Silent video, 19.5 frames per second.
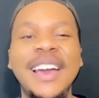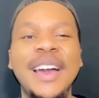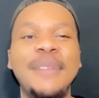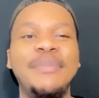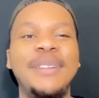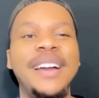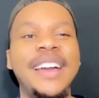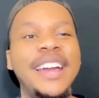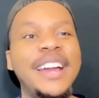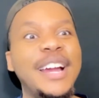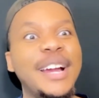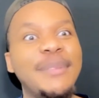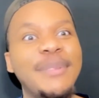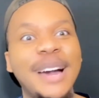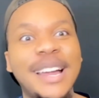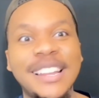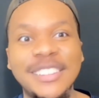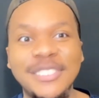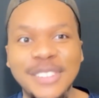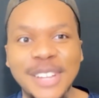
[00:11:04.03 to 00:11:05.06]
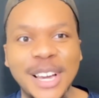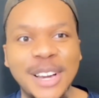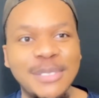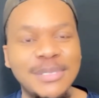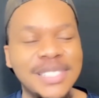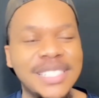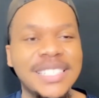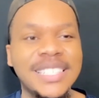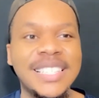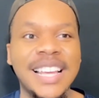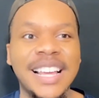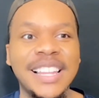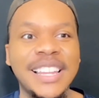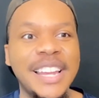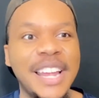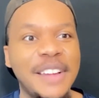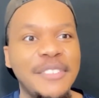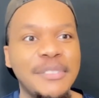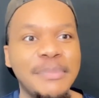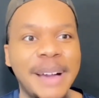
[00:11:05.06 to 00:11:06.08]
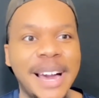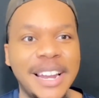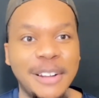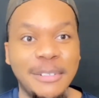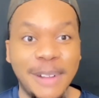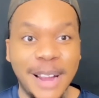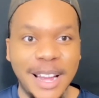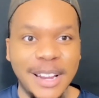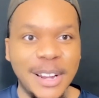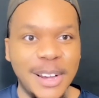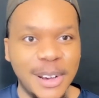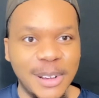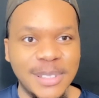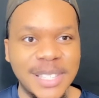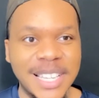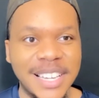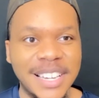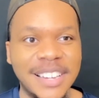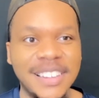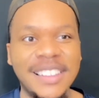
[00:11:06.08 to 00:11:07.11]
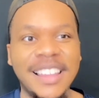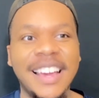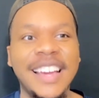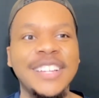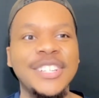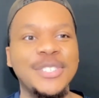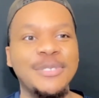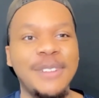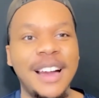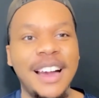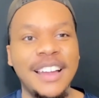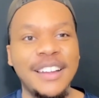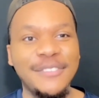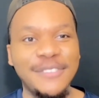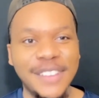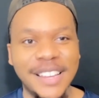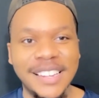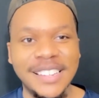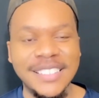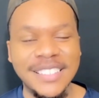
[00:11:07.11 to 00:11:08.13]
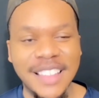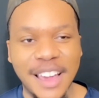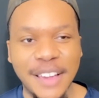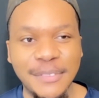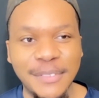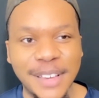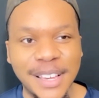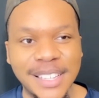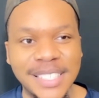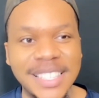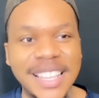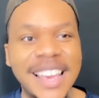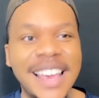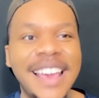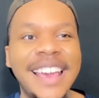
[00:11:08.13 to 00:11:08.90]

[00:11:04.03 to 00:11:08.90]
But everybody, you know, was just telling everybody around the hotel like Gerard inflated his life is.